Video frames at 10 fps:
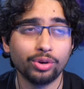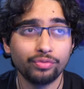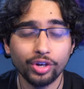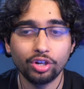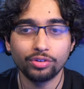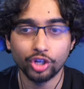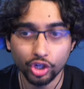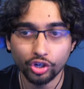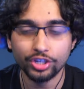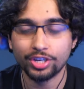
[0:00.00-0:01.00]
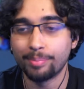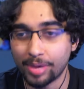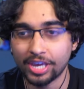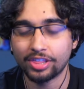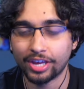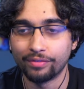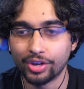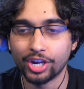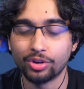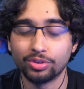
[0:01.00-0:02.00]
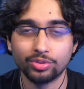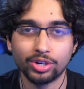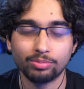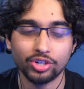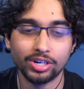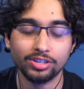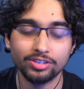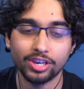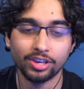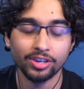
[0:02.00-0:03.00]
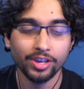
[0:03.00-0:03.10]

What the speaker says: It felt good to make that video, is what I'm trying to say.